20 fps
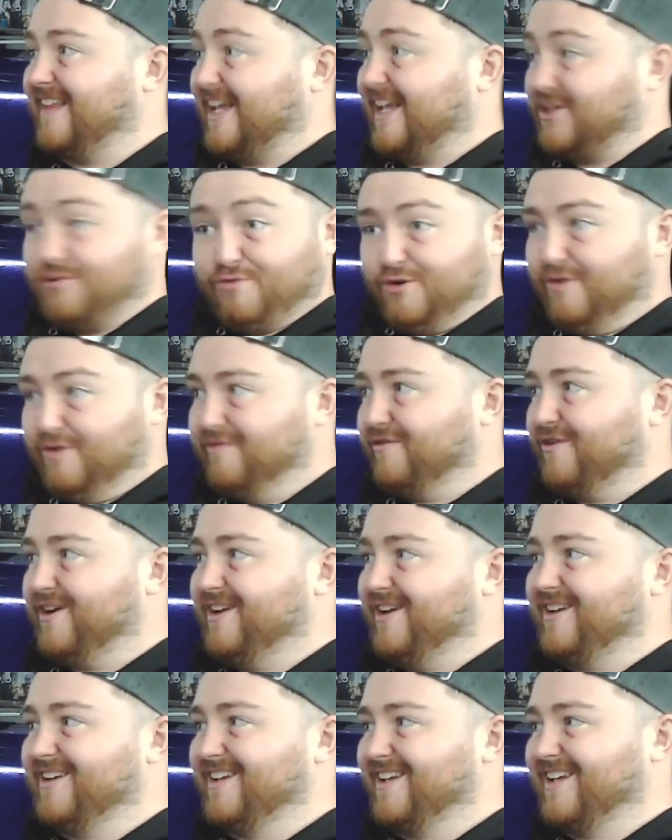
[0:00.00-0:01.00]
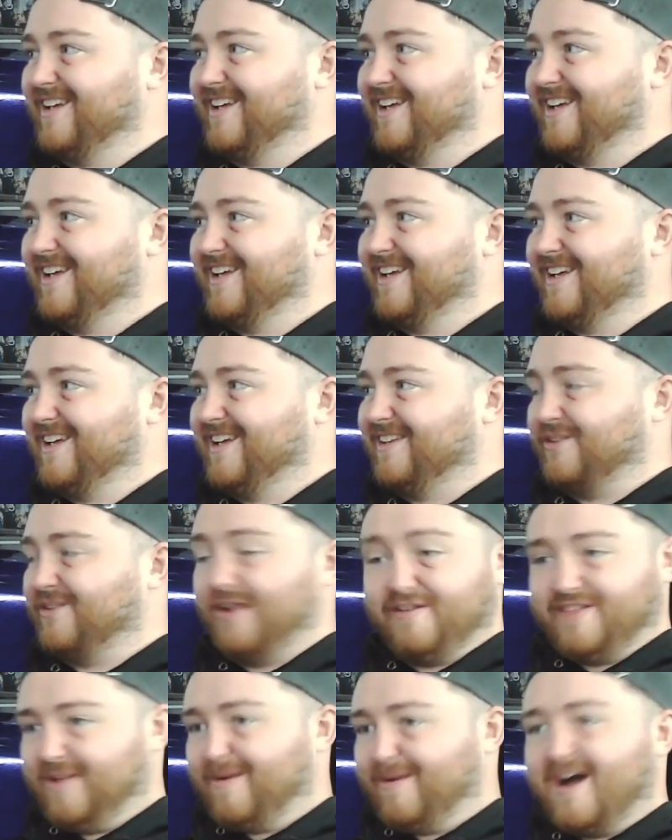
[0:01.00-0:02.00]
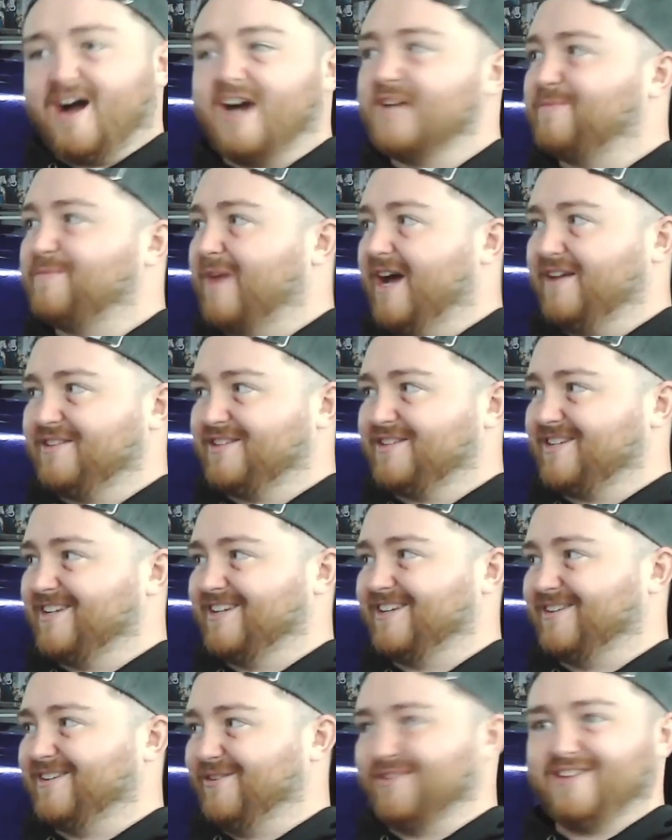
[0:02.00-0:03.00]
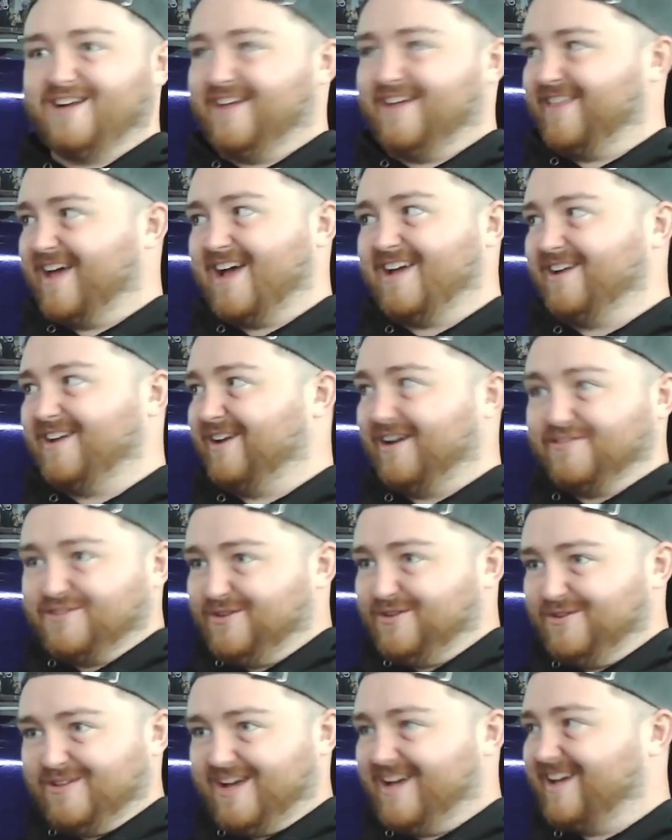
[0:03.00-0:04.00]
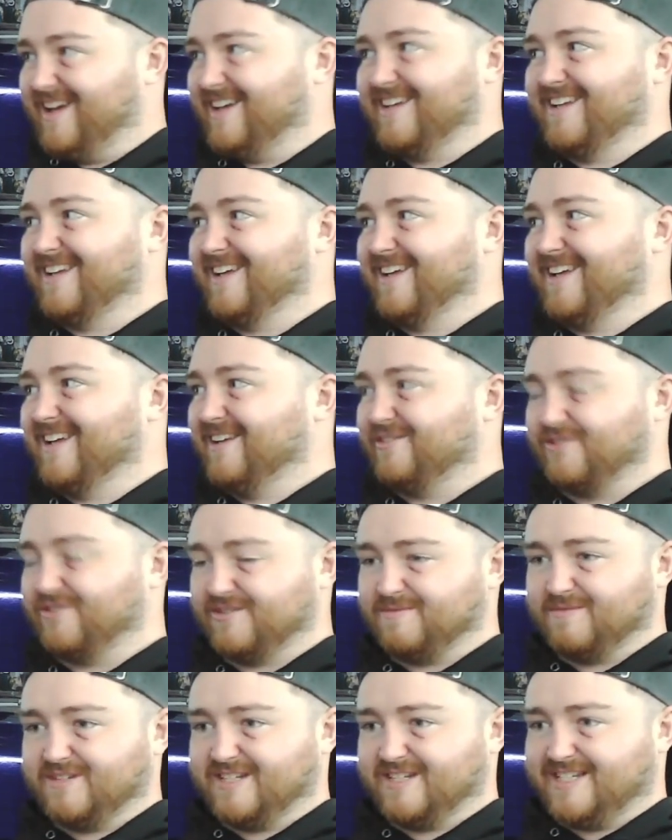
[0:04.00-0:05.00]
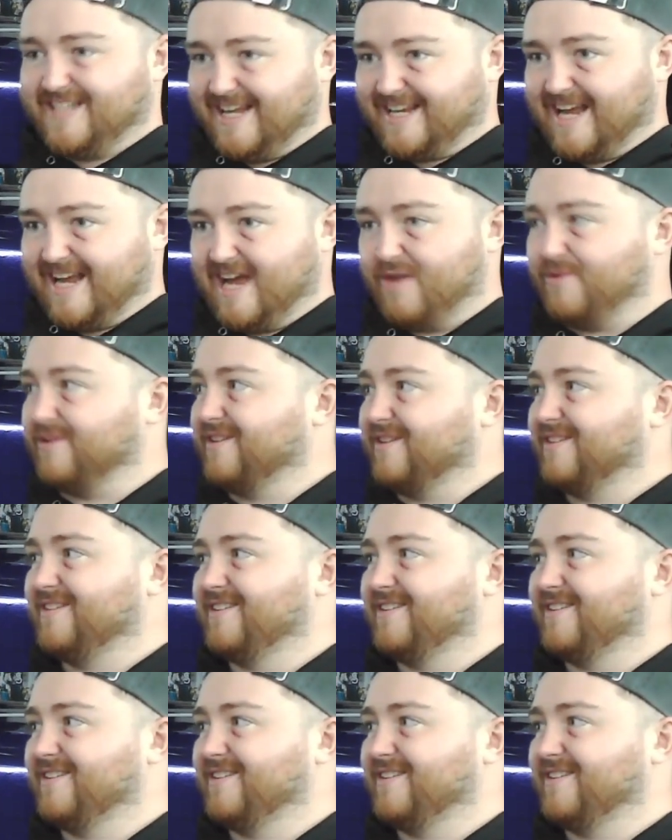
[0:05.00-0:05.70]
That's your recovery. Don't have to think about ice baths, nothing like that. You don't have to do that. Just sit down.